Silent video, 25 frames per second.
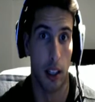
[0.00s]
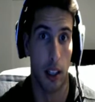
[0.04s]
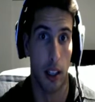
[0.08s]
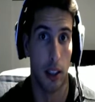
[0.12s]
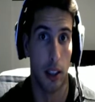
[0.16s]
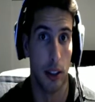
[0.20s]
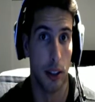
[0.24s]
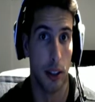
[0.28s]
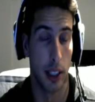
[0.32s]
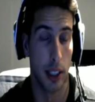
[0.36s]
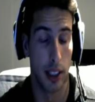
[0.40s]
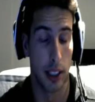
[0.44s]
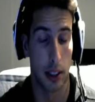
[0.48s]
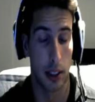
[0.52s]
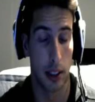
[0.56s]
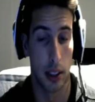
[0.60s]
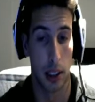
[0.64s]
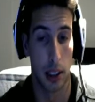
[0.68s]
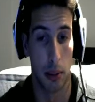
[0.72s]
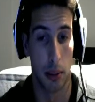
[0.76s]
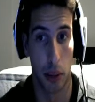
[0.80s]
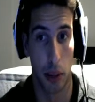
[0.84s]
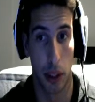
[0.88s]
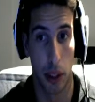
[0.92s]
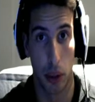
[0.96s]
you guys can
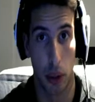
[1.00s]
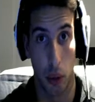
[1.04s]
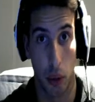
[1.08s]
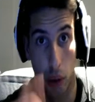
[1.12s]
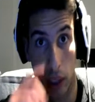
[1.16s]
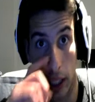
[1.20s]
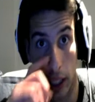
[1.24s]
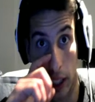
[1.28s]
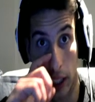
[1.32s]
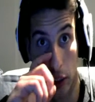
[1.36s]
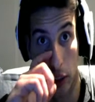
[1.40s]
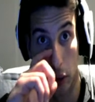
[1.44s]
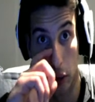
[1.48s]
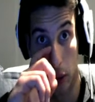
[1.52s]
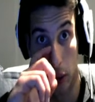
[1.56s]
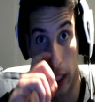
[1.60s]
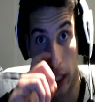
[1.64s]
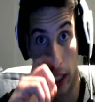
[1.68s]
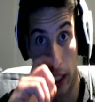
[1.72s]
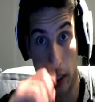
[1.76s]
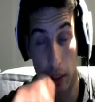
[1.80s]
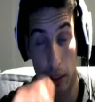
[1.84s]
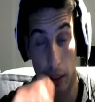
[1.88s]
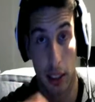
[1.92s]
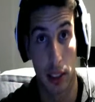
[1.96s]
bring Orlandeau and
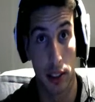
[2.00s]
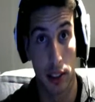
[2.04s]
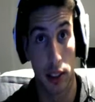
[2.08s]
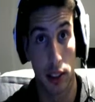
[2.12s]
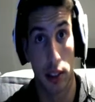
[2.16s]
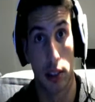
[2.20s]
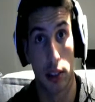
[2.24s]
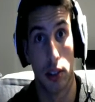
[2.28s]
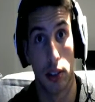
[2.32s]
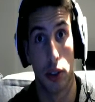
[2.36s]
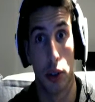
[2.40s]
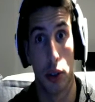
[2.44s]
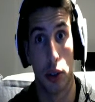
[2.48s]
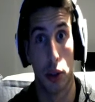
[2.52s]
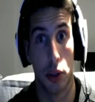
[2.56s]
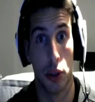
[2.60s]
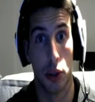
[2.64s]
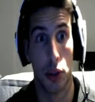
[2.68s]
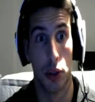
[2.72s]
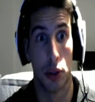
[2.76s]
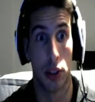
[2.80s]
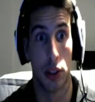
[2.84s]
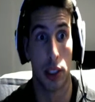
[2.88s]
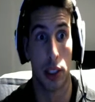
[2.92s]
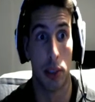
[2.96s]
Agrias to
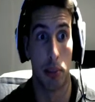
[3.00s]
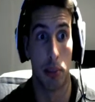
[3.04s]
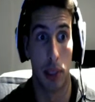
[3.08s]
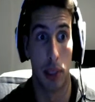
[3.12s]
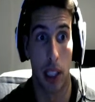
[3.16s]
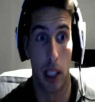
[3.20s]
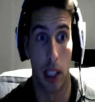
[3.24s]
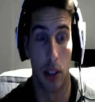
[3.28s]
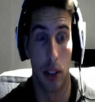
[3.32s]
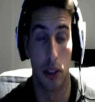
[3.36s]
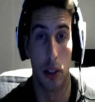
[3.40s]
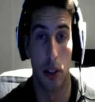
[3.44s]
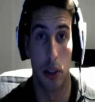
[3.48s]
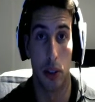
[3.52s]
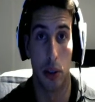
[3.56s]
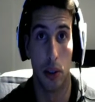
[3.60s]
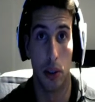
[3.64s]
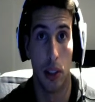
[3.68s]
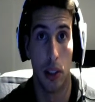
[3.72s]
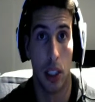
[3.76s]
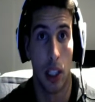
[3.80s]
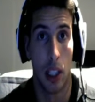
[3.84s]
nuke him down too.